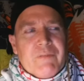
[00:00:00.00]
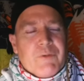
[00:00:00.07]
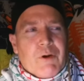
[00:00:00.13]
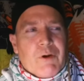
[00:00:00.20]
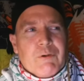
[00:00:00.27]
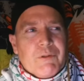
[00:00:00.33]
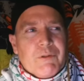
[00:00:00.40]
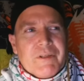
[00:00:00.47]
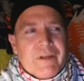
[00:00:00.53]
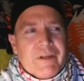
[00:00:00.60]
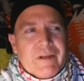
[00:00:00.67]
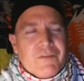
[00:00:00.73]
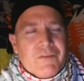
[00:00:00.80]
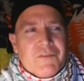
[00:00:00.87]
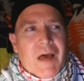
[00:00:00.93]
for utterly, like,
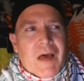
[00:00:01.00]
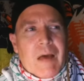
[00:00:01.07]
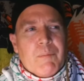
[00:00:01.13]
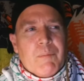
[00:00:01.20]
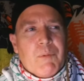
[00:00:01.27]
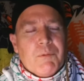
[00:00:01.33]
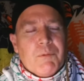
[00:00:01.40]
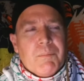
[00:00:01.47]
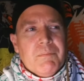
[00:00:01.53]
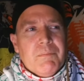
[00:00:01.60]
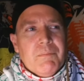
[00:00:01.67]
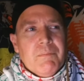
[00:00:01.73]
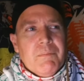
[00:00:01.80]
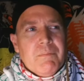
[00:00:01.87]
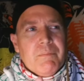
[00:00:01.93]
unstoppable
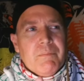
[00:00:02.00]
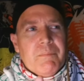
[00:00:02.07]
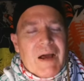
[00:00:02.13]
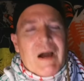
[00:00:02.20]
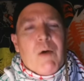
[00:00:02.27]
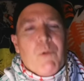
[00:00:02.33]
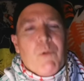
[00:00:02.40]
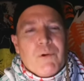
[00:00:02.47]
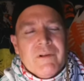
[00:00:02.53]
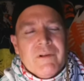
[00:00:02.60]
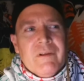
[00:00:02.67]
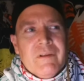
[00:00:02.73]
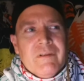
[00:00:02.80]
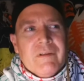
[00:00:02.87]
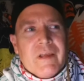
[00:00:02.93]
power
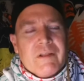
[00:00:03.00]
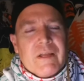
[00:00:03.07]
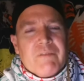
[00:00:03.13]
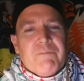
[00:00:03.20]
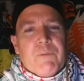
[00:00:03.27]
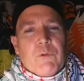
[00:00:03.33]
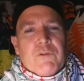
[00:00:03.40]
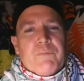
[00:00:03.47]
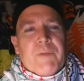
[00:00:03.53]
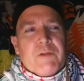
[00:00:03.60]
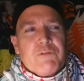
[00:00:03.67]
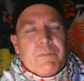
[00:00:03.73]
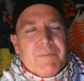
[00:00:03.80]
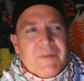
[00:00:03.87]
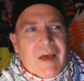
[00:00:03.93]
and, like, full
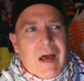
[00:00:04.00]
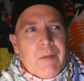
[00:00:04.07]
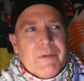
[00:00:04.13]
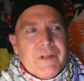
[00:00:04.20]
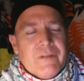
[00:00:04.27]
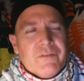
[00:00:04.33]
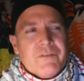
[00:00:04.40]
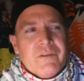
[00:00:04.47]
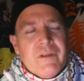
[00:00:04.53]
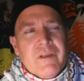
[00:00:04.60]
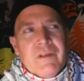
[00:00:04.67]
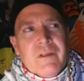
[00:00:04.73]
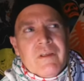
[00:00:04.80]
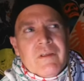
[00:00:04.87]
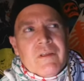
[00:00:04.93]
spectrum dominance,
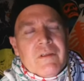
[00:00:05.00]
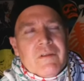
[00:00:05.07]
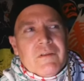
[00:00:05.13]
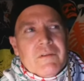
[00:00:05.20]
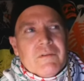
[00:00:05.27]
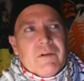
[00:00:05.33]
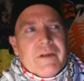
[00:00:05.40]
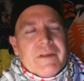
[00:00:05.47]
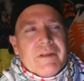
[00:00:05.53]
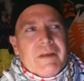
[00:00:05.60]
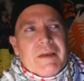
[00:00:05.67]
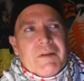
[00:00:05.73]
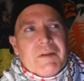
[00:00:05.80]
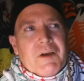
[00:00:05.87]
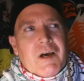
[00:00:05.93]
like,
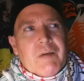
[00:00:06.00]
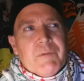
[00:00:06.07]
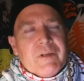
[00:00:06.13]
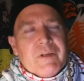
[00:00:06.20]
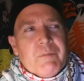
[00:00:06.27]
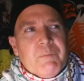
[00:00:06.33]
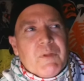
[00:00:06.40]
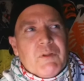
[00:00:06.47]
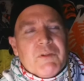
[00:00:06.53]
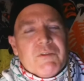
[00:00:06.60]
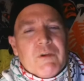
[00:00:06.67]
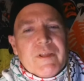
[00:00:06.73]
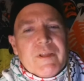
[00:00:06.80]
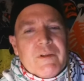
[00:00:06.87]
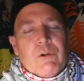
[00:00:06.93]
economic,
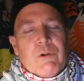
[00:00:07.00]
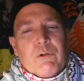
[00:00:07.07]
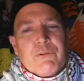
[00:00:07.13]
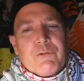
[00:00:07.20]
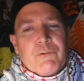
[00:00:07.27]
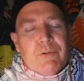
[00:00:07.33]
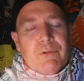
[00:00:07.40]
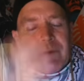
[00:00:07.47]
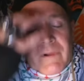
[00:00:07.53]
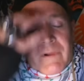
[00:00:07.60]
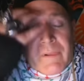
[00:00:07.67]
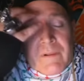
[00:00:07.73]
military, cultural,